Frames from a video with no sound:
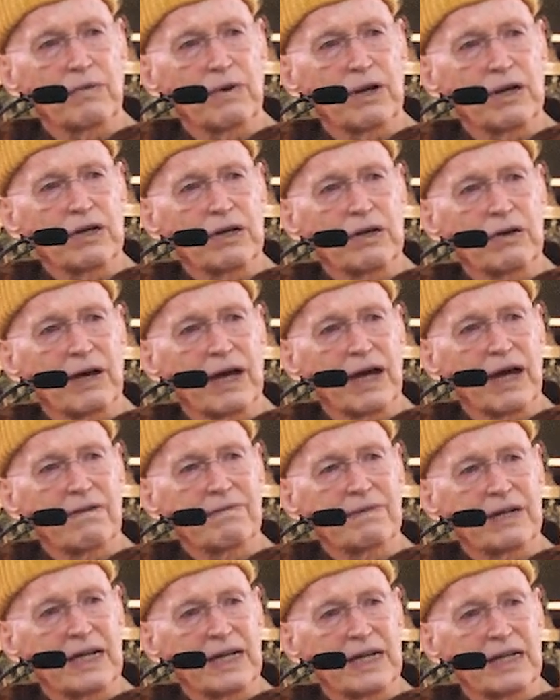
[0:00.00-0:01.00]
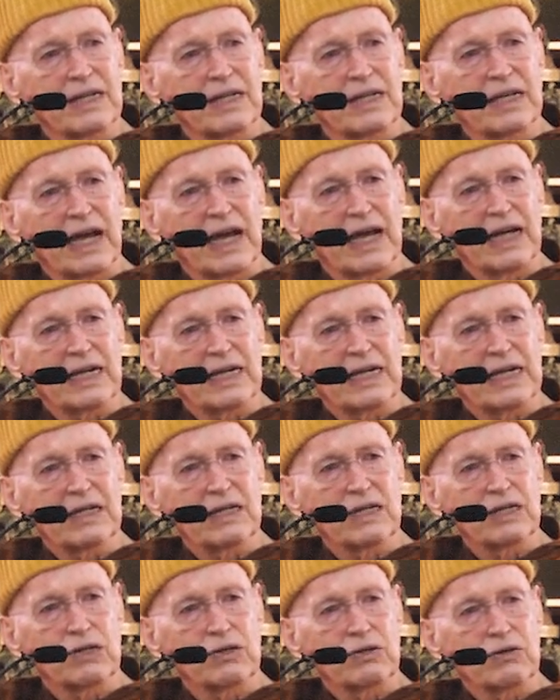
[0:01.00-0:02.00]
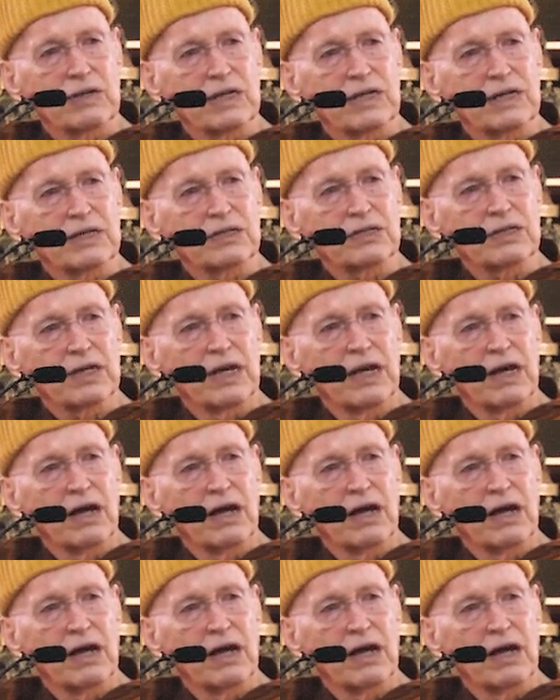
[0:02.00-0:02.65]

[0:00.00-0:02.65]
where you have an insight into this